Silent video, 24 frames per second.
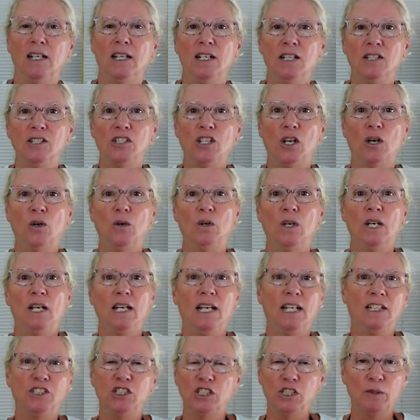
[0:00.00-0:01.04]
So
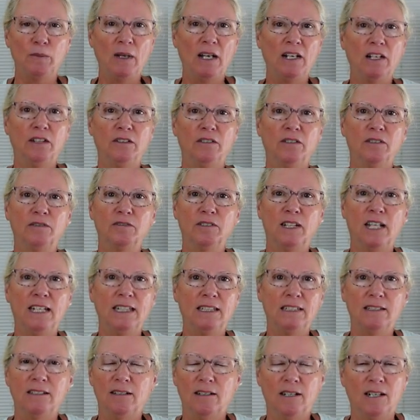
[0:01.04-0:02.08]
it's just a matter of like